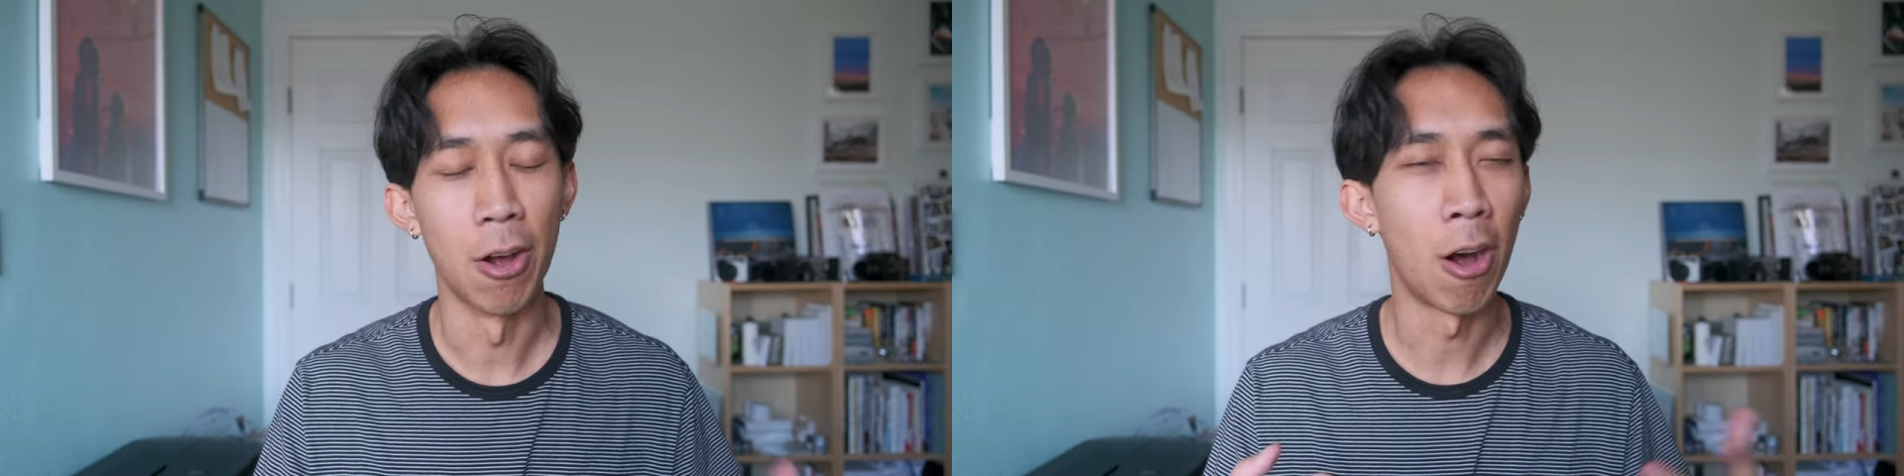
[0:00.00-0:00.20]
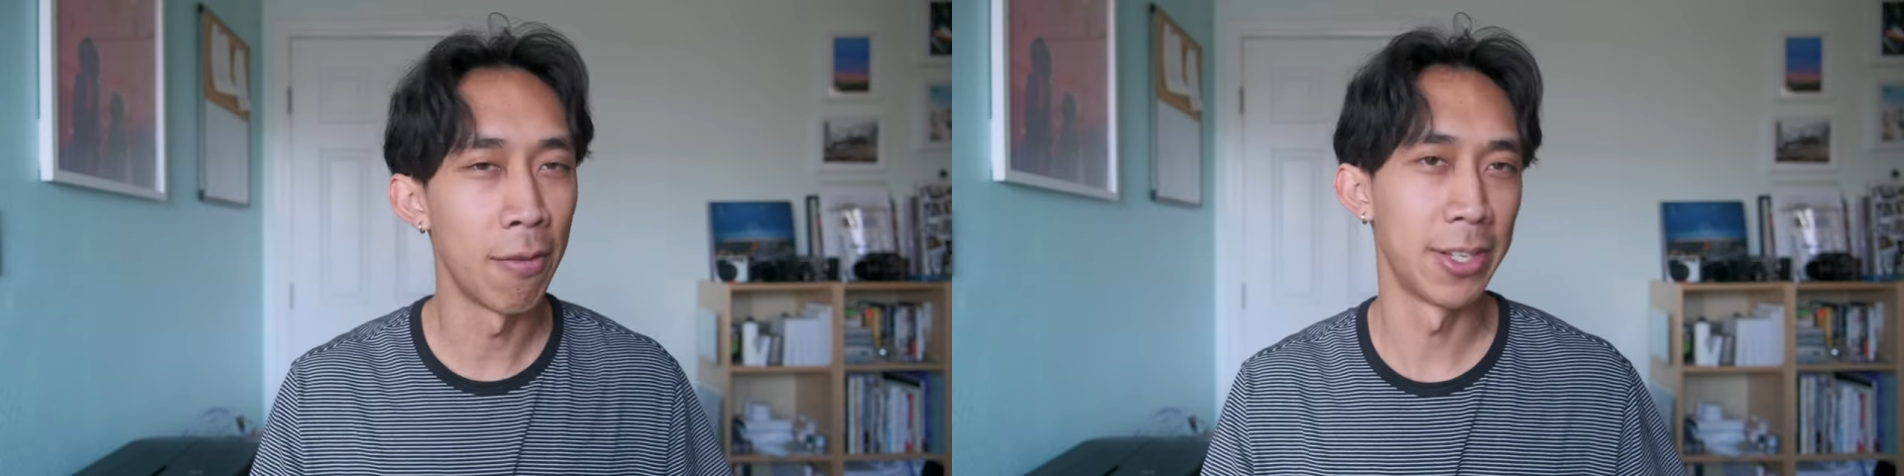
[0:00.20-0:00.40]

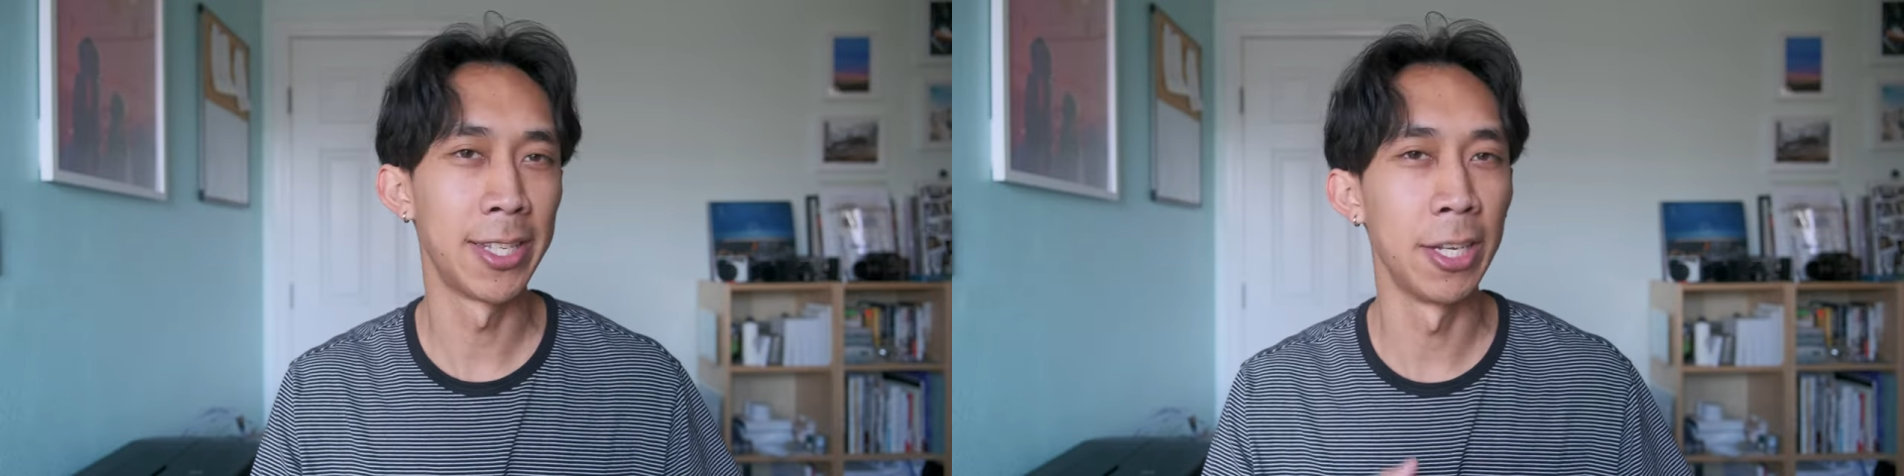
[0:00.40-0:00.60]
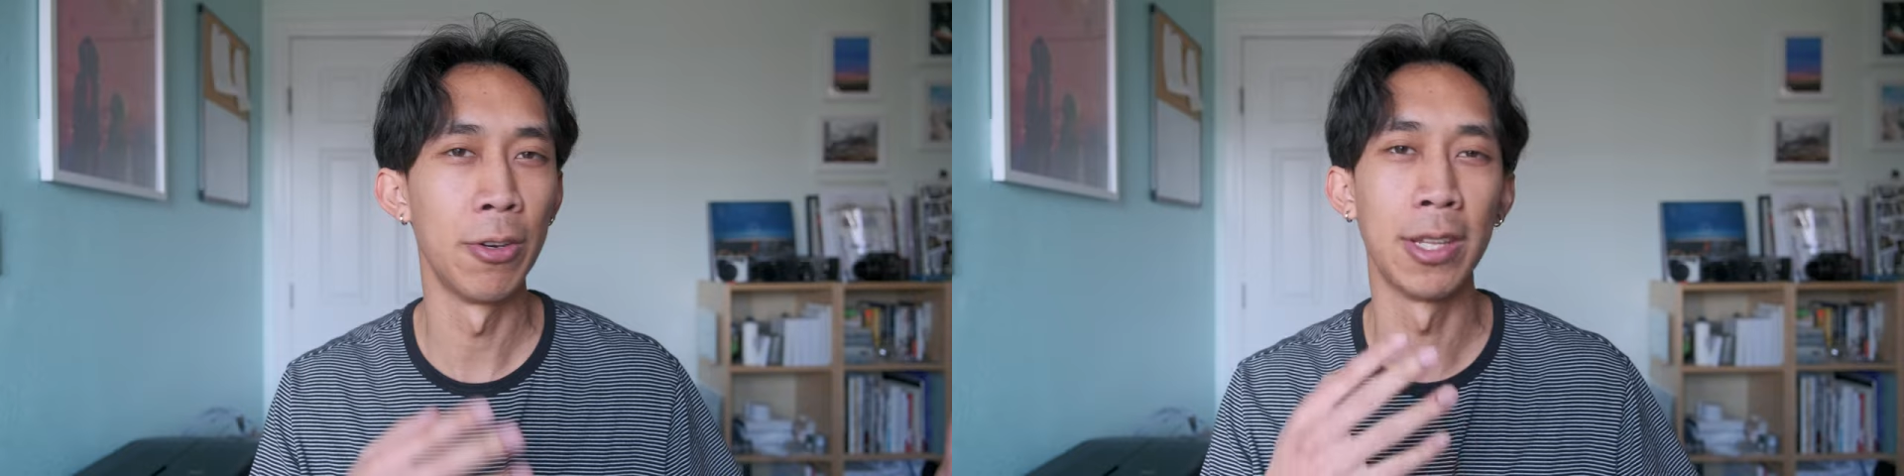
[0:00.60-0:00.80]

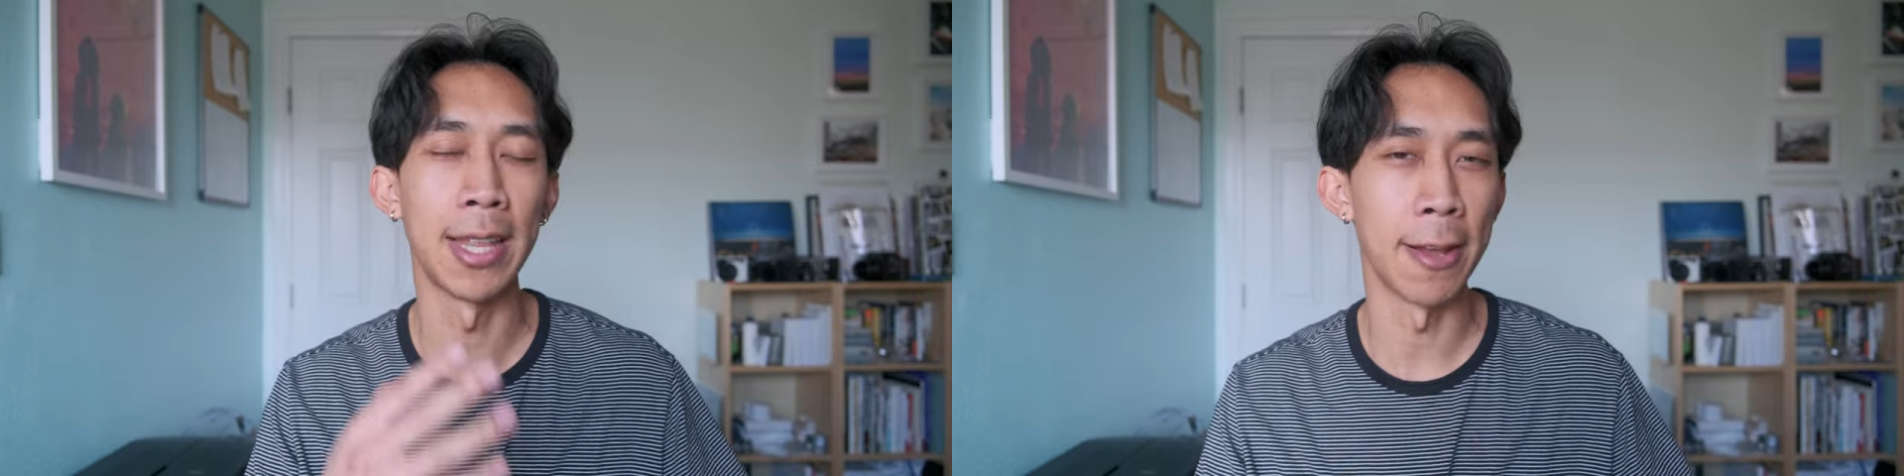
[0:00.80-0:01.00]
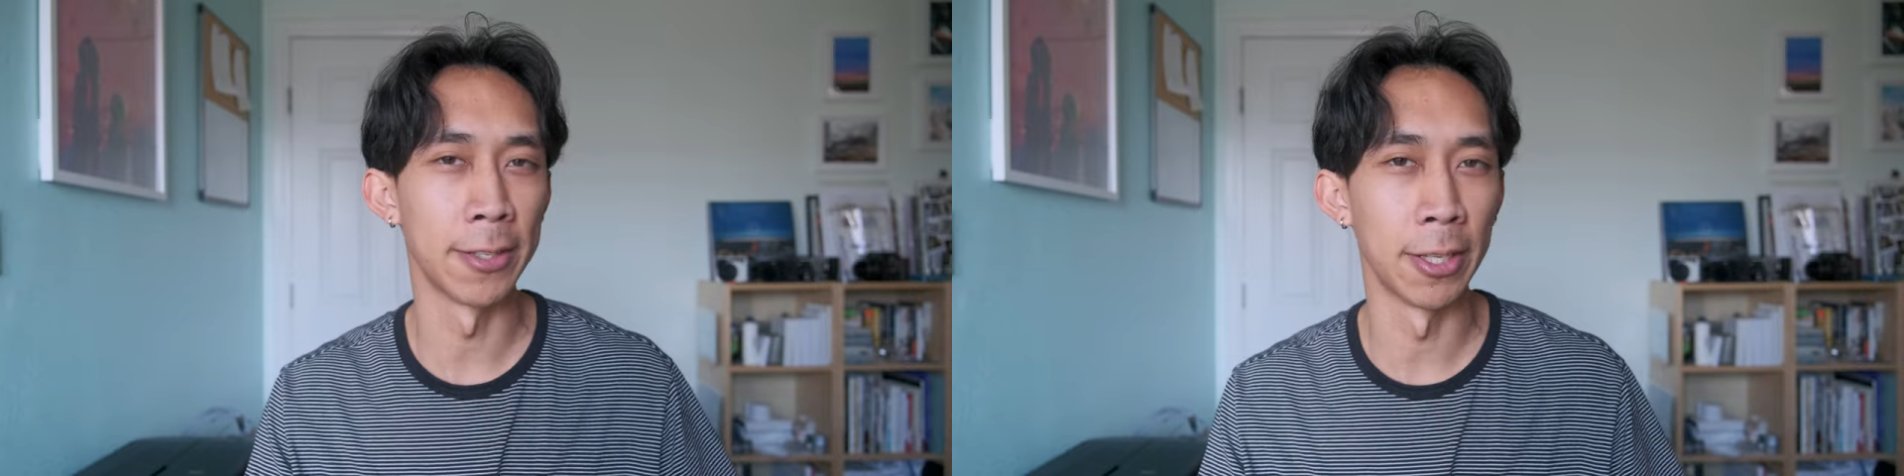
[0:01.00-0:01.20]
Obviously you need
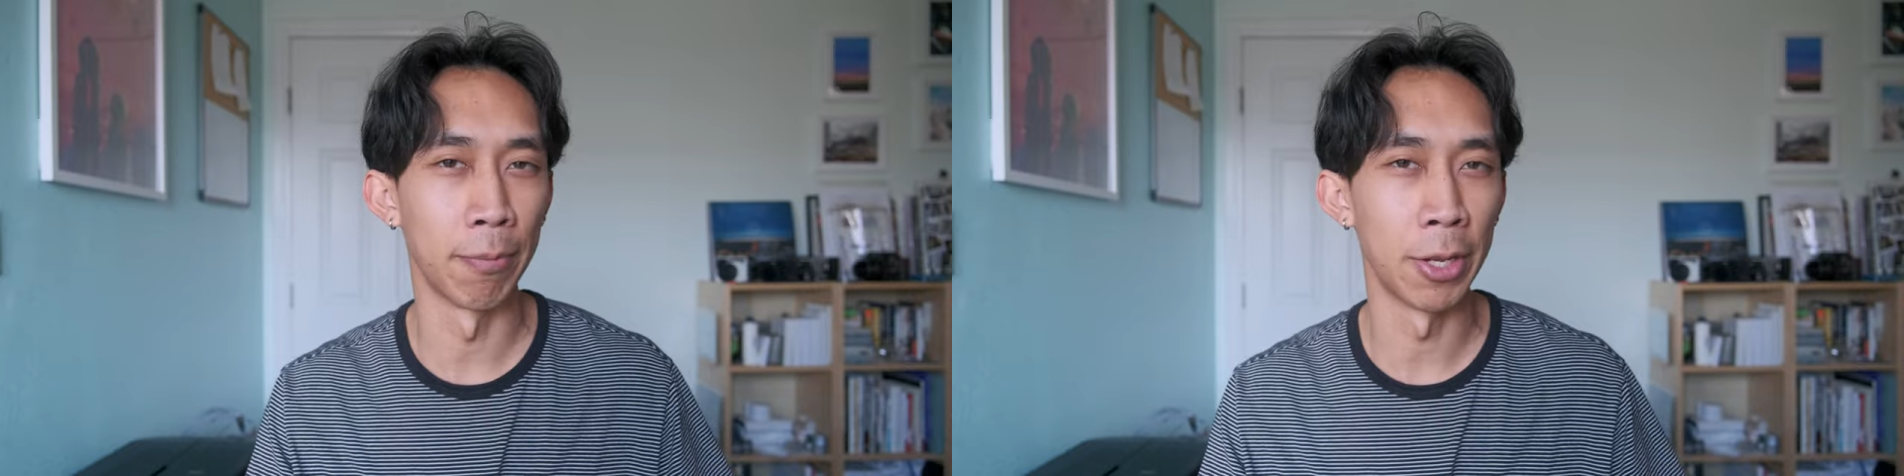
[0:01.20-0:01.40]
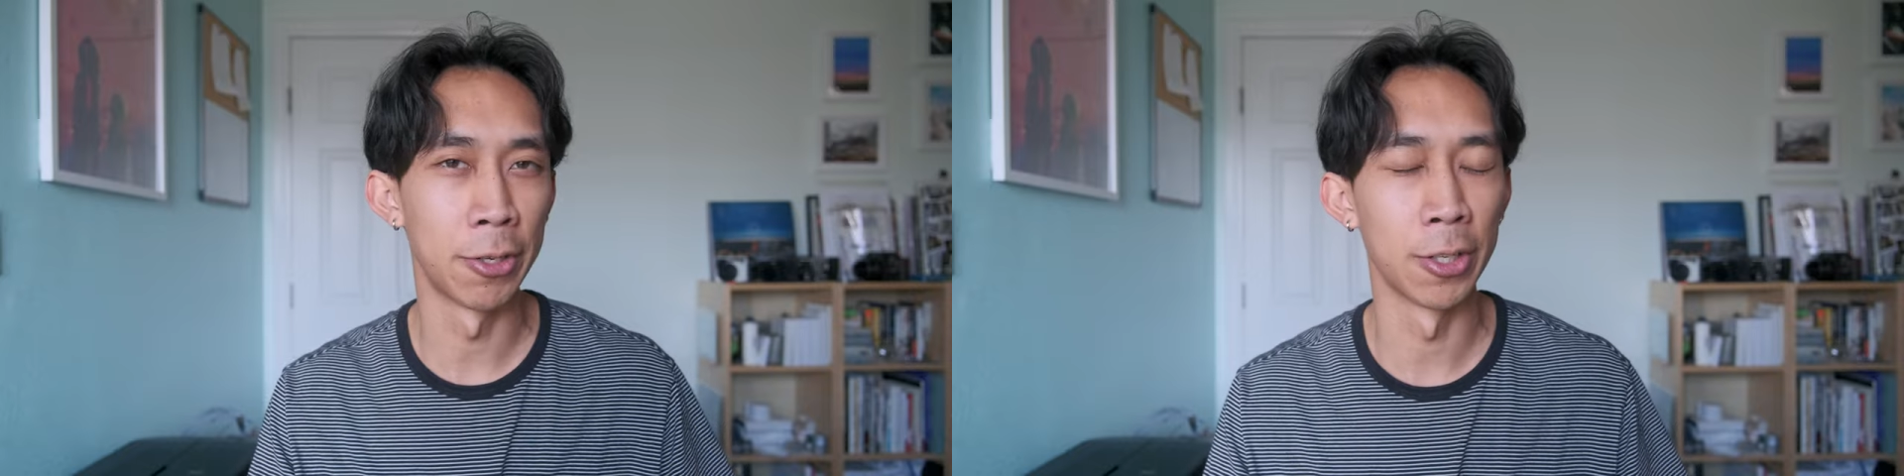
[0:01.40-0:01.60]
thousands of
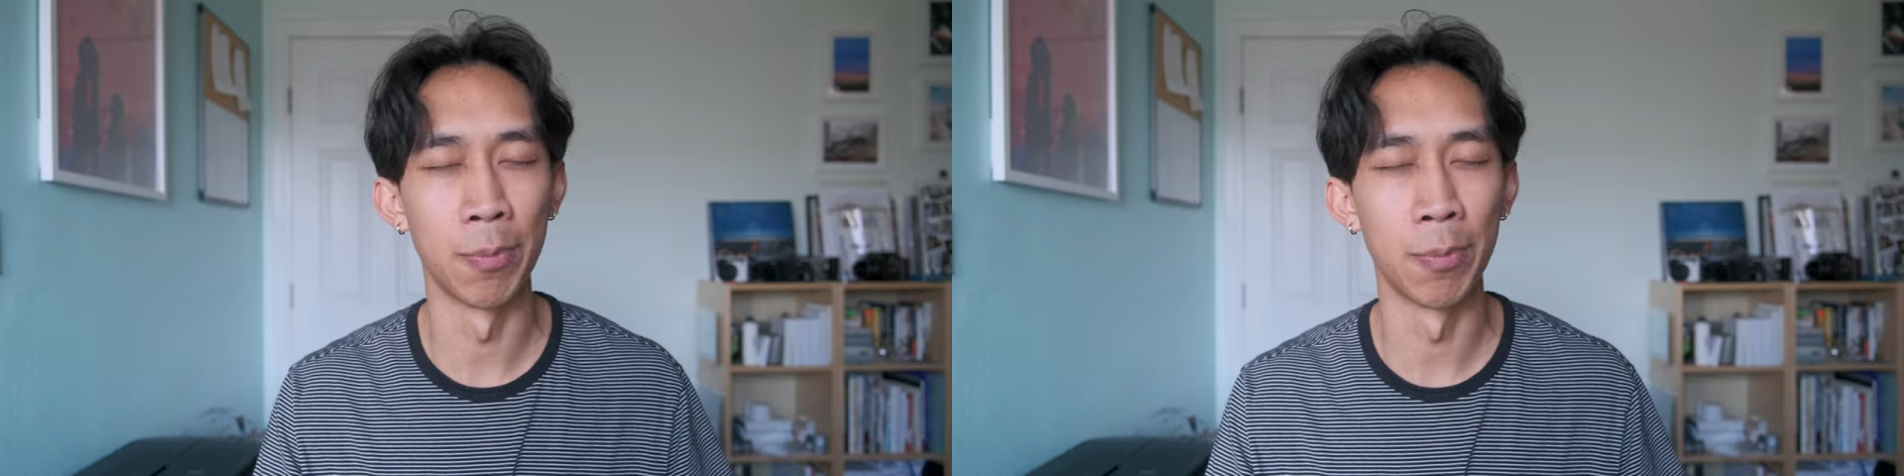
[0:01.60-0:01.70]
pictures,